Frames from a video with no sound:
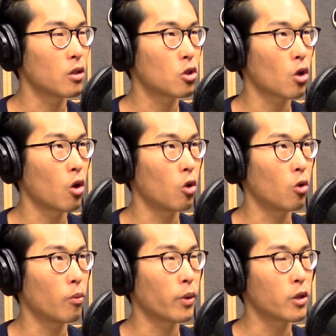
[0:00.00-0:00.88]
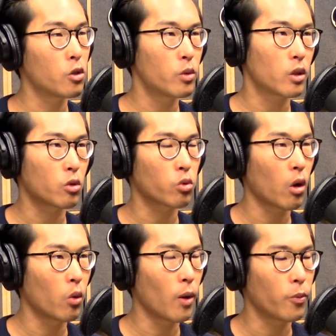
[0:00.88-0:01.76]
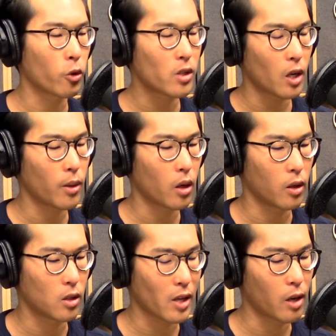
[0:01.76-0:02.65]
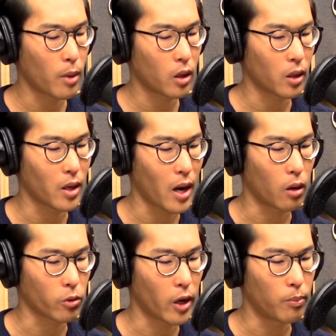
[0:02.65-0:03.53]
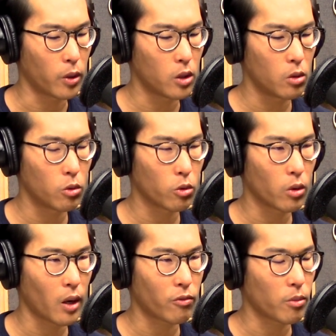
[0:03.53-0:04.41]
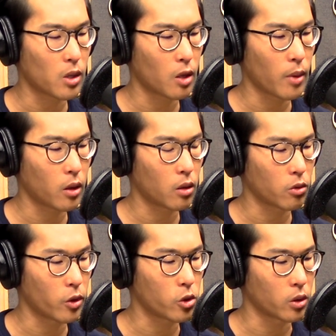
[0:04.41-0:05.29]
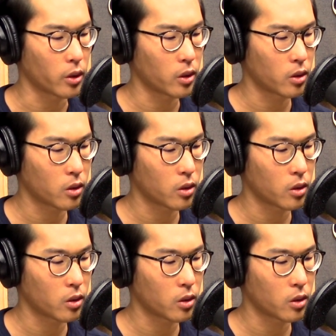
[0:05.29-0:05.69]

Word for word: so, but you didn't grow up, you're in Santa Monica now, right? But you were not from Santa Monica originally.